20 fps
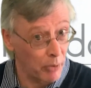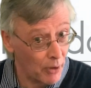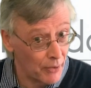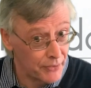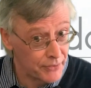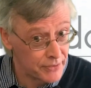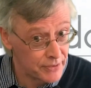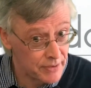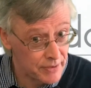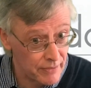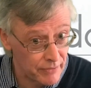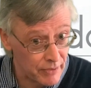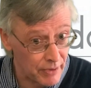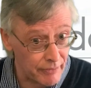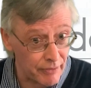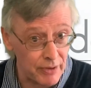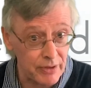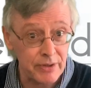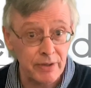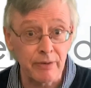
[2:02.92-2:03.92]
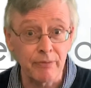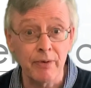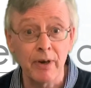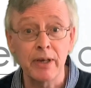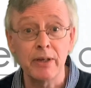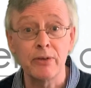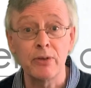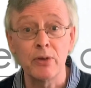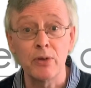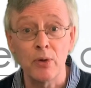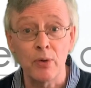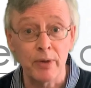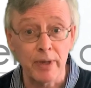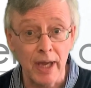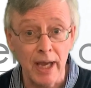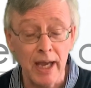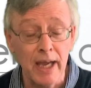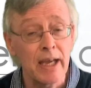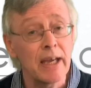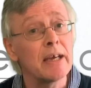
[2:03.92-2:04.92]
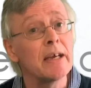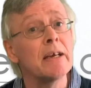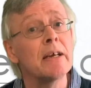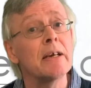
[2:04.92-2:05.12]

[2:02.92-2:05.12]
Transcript: Potts of the University of Reading, the UK,